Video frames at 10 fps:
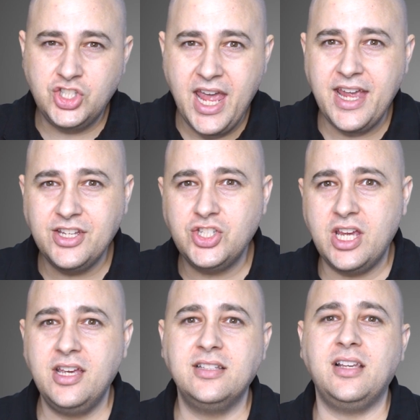Change
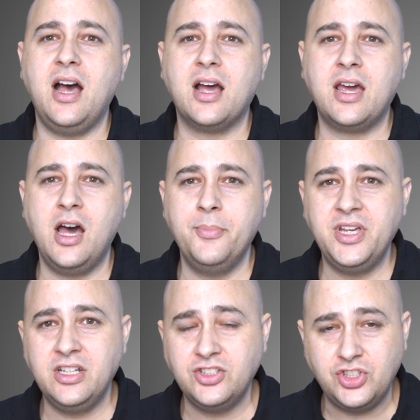is a
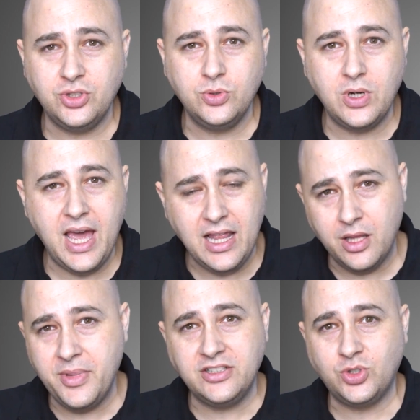coming to
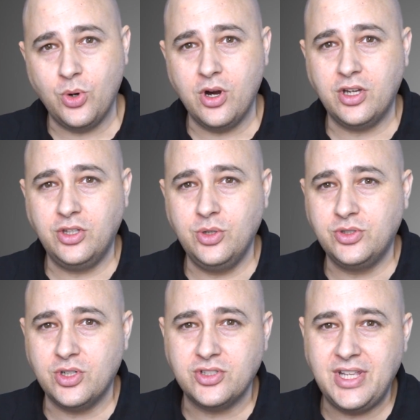Elementor
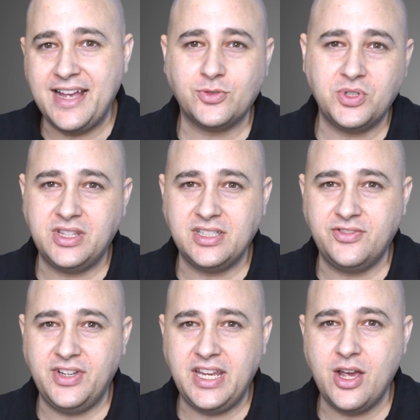users. That's what
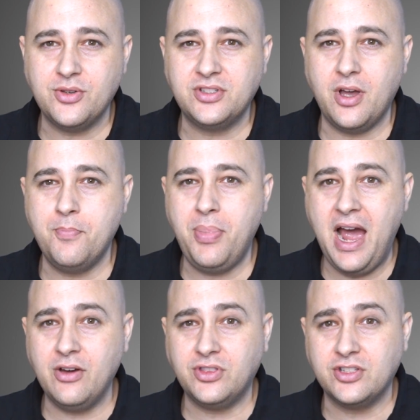this video's
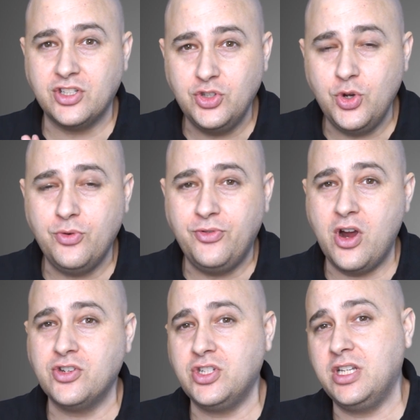about. There's a new
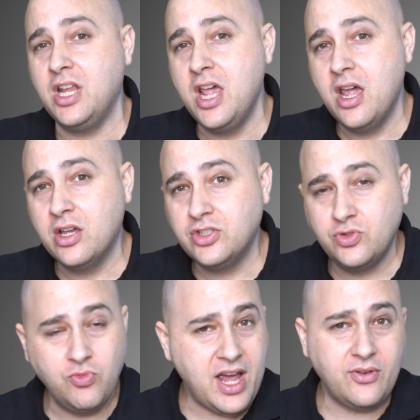version
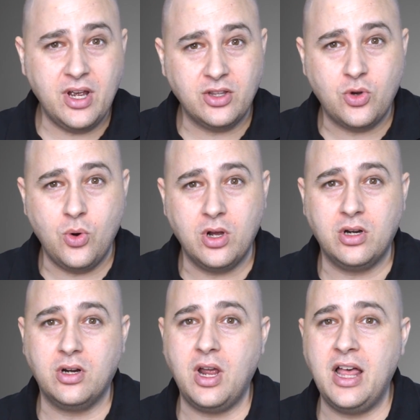right around the
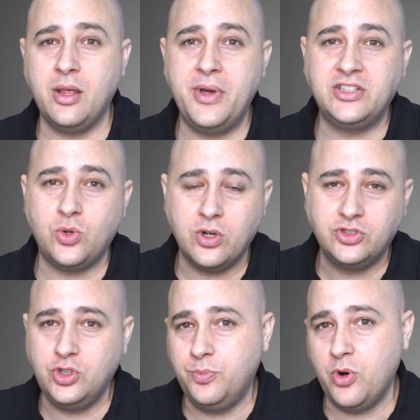corner,
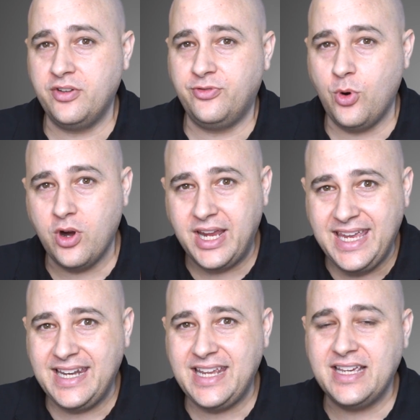Elementor two point four.
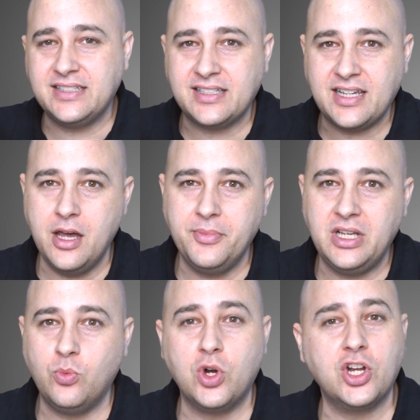It is
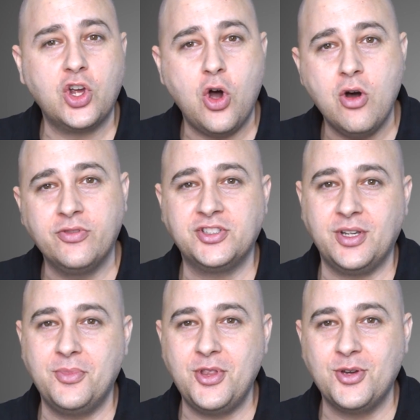coming. We're going to go over
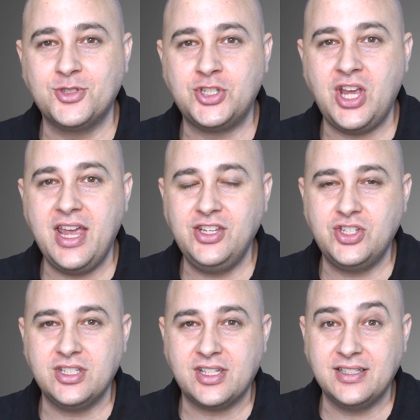some of those
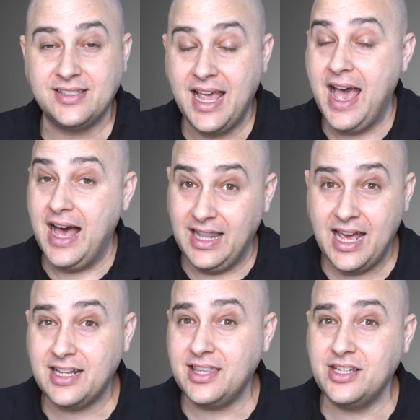changes because a
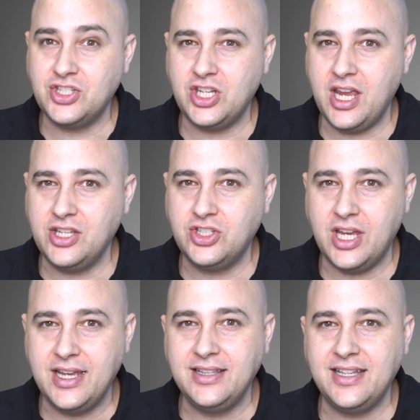lot of things change
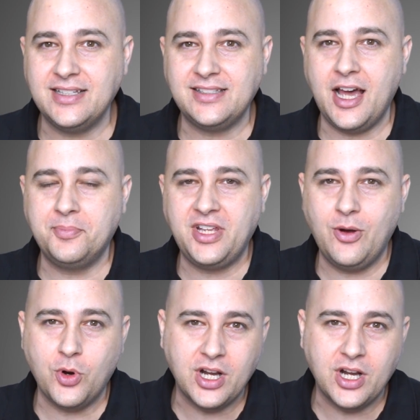in this update.